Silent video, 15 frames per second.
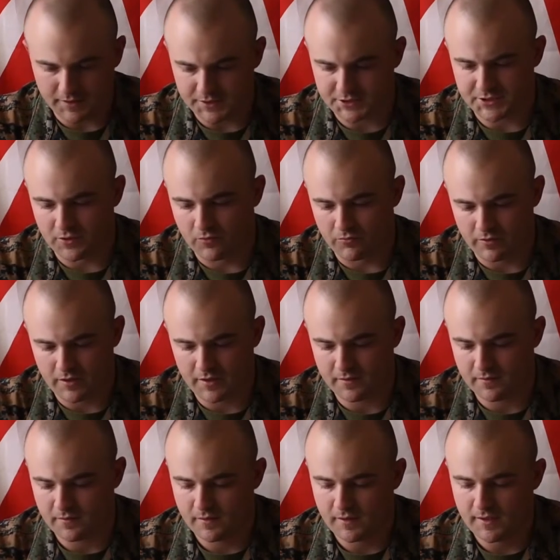let it sit
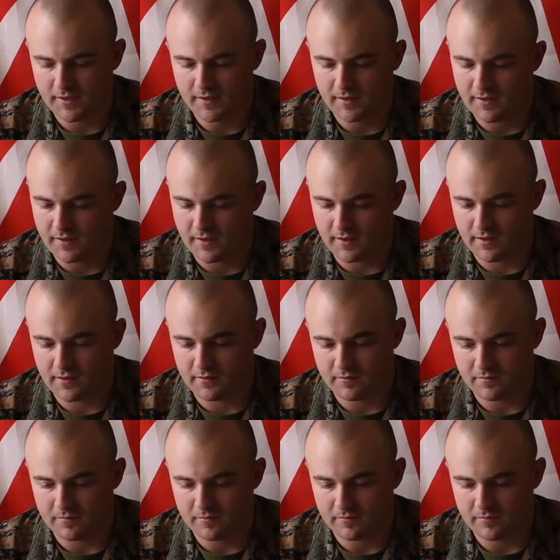overnight,
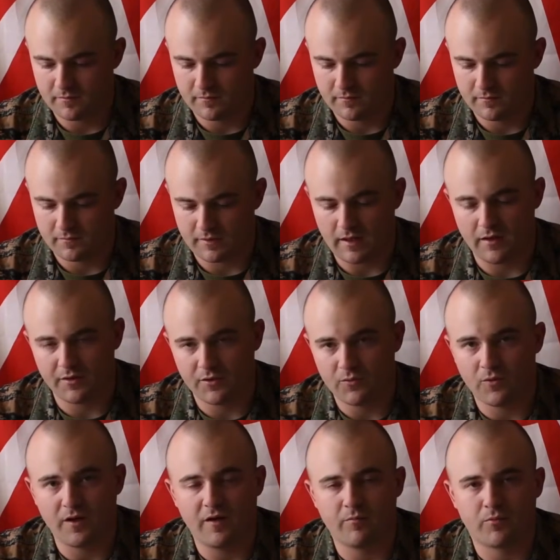and now
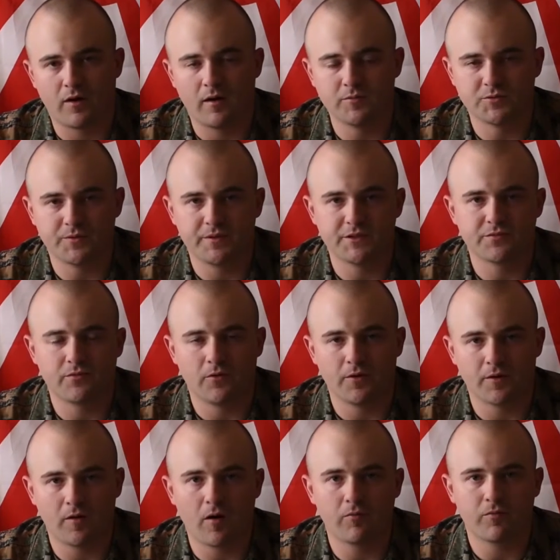you won't have problems with these
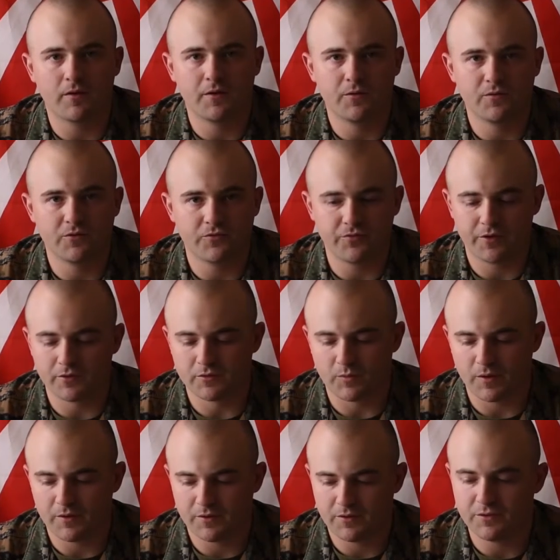falling off on you in the
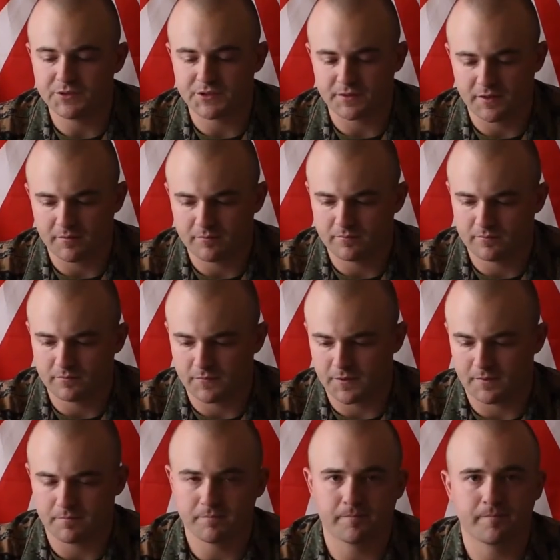field while you're using them,
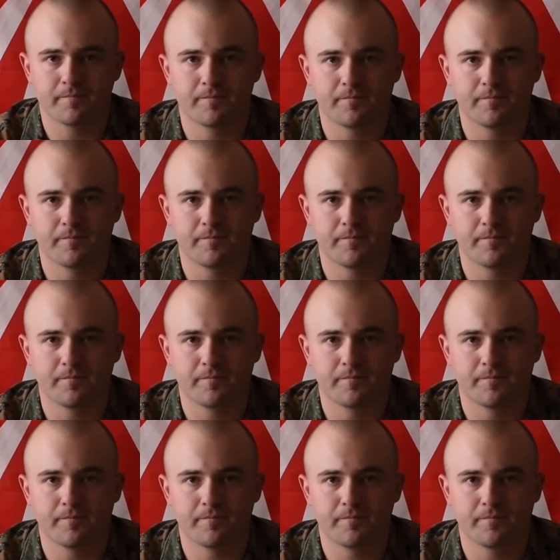okay?